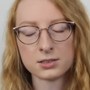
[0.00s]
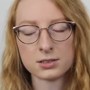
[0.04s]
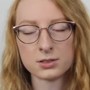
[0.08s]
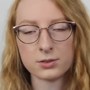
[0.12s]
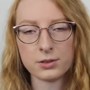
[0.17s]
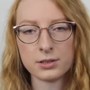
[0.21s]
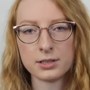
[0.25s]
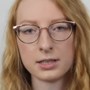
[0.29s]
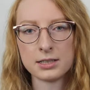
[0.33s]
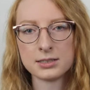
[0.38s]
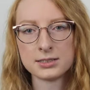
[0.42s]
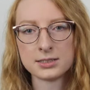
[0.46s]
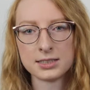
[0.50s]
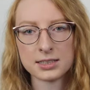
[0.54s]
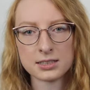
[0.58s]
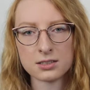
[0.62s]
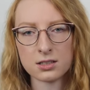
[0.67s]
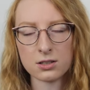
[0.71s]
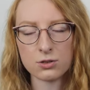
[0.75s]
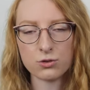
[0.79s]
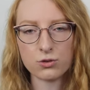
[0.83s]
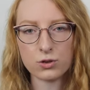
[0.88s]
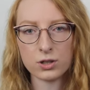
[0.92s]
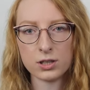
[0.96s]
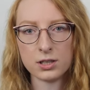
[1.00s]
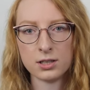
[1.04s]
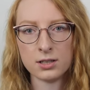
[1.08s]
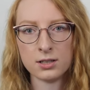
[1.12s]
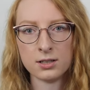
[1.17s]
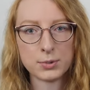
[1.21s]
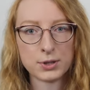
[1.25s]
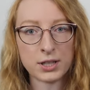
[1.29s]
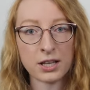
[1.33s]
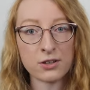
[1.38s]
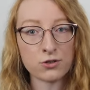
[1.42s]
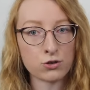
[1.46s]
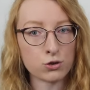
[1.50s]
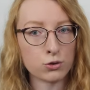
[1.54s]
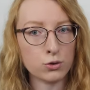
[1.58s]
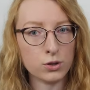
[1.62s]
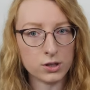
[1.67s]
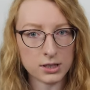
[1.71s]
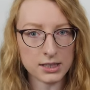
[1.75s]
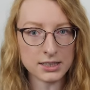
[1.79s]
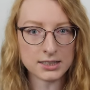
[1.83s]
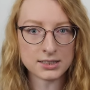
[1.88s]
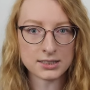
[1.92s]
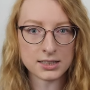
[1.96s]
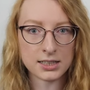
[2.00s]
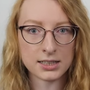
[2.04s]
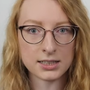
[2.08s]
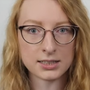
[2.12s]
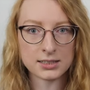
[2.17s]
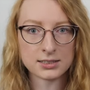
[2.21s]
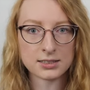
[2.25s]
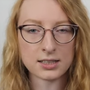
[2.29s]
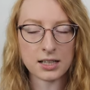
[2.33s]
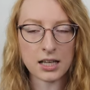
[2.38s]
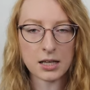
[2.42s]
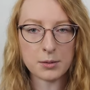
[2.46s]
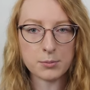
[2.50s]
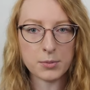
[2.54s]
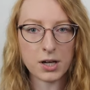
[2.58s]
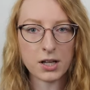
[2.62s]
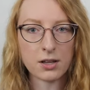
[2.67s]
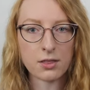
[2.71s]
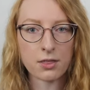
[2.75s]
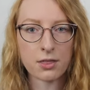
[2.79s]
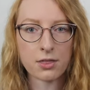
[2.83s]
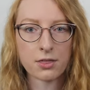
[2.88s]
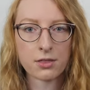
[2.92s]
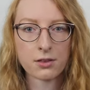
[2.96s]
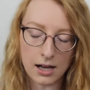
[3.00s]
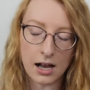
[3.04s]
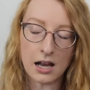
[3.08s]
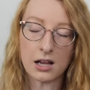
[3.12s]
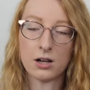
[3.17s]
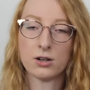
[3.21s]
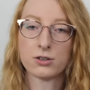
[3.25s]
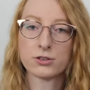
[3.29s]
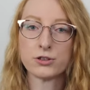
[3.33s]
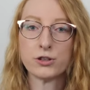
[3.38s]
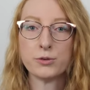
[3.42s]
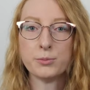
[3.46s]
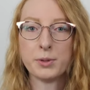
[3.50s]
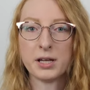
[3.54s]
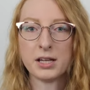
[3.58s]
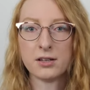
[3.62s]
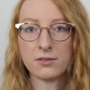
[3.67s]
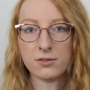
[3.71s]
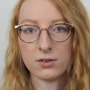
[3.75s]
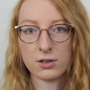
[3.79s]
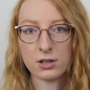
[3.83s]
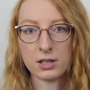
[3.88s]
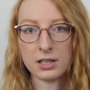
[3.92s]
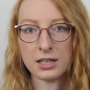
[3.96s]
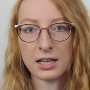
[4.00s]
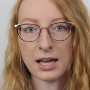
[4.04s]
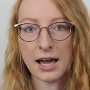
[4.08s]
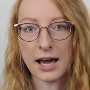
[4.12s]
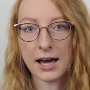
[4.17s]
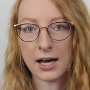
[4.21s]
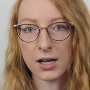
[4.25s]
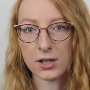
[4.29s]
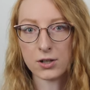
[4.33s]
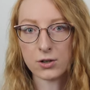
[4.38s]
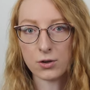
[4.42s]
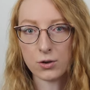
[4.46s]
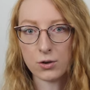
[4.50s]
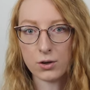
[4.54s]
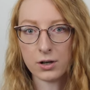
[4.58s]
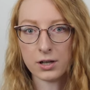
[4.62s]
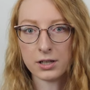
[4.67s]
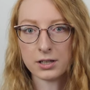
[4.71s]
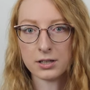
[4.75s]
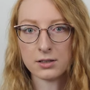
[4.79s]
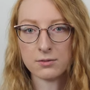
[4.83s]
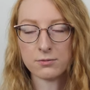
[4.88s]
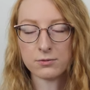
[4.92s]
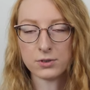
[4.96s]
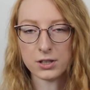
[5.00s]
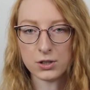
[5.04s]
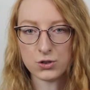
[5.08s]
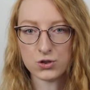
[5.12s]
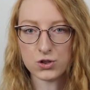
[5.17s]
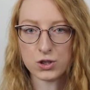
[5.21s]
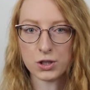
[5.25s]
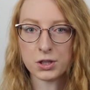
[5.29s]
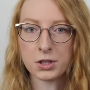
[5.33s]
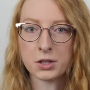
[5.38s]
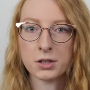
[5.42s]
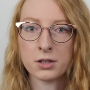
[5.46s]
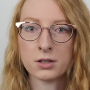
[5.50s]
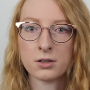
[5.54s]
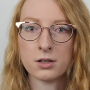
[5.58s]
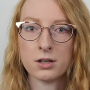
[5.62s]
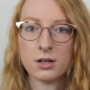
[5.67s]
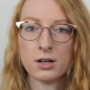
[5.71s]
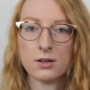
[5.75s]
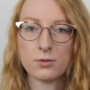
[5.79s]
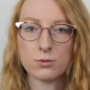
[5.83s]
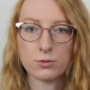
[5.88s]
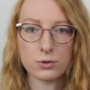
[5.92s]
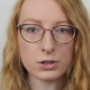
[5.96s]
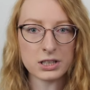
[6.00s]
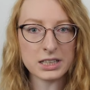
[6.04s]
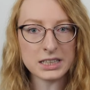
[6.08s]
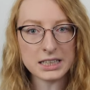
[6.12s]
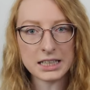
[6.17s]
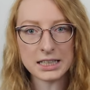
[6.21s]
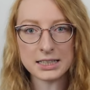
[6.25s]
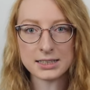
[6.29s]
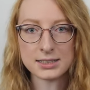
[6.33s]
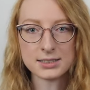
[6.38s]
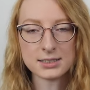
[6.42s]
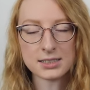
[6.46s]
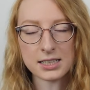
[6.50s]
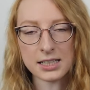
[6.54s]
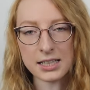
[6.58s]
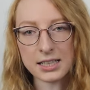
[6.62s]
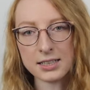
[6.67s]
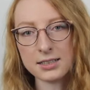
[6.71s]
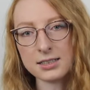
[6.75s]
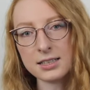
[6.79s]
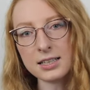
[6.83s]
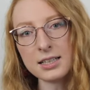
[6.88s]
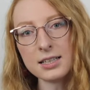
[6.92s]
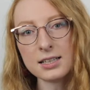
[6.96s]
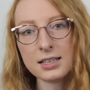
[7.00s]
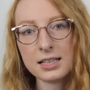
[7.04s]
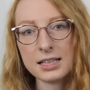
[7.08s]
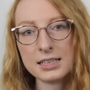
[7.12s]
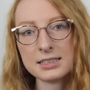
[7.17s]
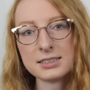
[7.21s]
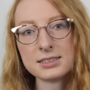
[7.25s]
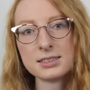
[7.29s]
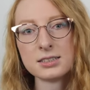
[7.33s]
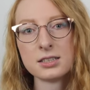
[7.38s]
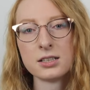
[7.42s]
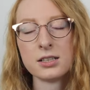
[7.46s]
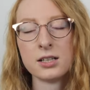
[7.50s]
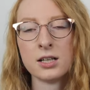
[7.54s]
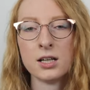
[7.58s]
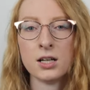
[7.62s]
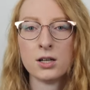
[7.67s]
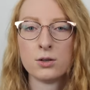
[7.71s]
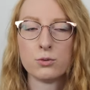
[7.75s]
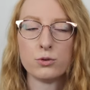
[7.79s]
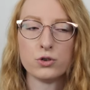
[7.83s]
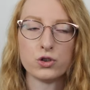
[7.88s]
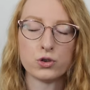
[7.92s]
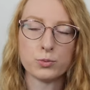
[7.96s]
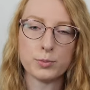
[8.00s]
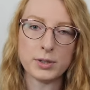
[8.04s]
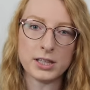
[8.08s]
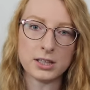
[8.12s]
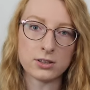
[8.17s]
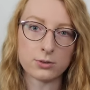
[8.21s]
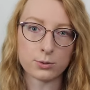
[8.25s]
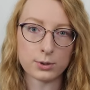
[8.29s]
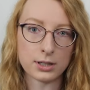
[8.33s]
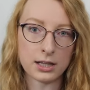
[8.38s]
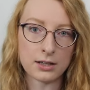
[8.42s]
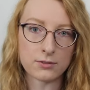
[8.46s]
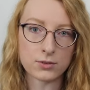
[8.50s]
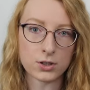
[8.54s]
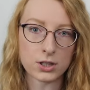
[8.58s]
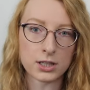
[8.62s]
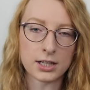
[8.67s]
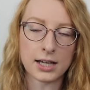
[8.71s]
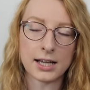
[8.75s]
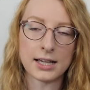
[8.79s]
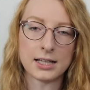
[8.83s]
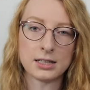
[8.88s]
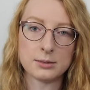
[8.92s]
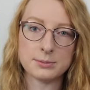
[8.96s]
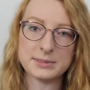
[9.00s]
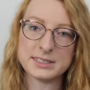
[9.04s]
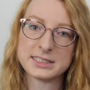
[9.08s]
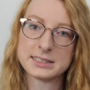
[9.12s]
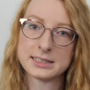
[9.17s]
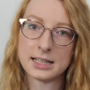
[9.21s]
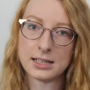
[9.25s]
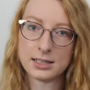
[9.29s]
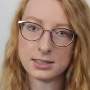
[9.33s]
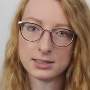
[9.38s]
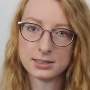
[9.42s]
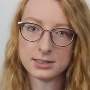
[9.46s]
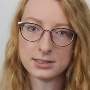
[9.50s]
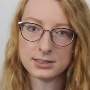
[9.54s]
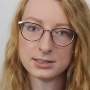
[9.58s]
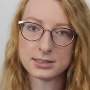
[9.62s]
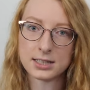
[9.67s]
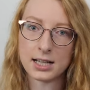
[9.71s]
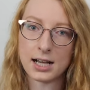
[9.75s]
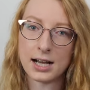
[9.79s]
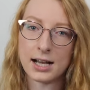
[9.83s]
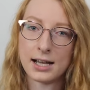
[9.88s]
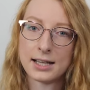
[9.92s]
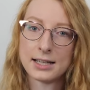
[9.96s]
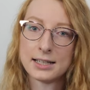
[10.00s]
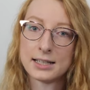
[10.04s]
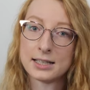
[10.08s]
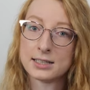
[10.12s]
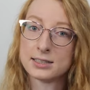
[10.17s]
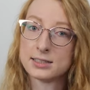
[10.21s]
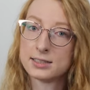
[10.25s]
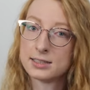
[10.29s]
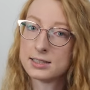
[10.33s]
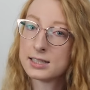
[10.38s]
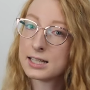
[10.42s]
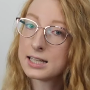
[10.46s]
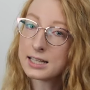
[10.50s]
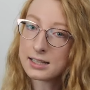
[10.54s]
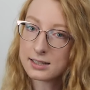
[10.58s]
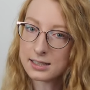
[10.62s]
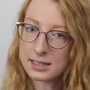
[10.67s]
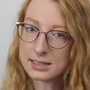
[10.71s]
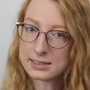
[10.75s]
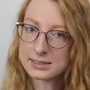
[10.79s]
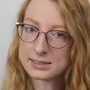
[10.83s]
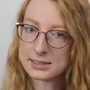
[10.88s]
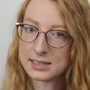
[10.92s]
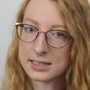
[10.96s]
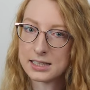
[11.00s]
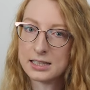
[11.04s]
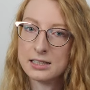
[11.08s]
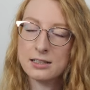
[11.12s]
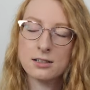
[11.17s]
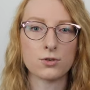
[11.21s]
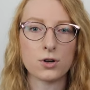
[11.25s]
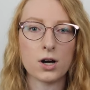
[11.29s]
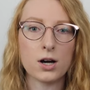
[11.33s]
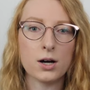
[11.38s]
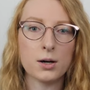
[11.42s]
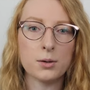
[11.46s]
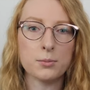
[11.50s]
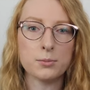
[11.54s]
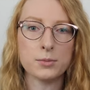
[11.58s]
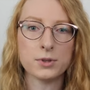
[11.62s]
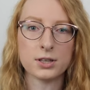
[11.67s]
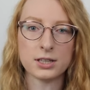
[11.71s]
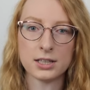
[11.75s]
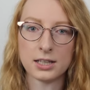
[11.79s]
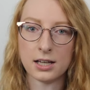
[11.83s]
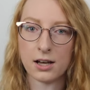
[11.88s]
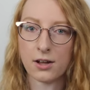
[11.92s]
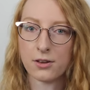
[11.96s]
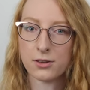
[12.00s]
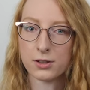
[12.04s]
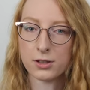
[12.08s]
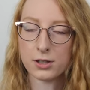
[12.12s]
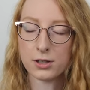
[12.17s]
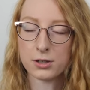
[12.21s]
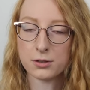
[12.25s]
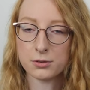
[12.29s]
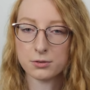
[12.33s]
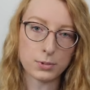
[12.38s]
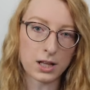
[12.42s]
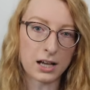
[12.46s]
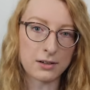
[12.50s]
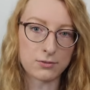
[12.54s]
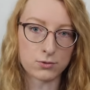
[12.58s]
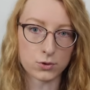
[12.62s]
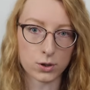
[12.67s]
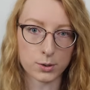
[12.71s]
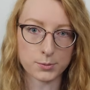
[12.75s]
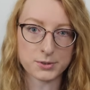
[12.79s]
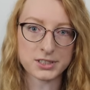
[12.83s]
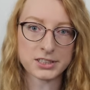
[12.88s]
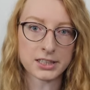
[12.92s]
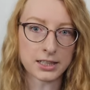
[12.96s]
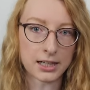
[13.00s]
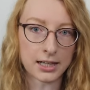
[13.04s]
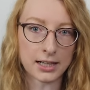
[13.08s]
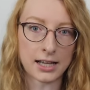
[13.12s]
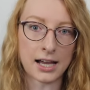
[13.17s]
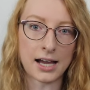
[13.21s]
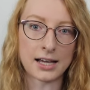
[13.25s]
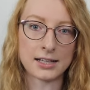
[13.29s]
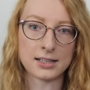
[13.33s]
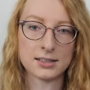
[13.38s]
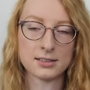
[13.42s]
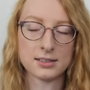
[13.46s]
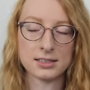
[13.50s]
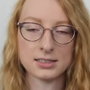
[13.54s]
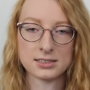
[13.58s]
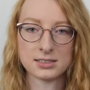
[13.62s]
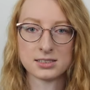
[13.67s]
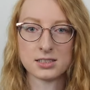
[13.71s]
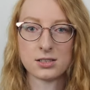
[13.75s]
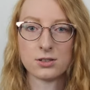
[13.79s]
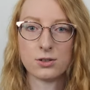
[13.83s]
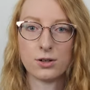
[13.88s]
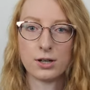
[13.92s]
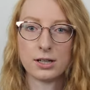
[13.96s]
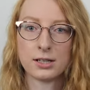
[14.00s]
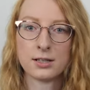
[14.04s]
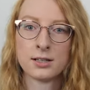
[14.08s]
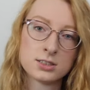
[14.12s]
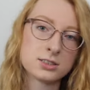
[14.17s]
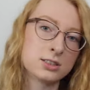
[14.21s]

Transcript: So I get six hundred potential listings a month. I also pay for the add-on feature relist and delist, which means whenever an item sells, I delist it from the other platforms that I had it listed on.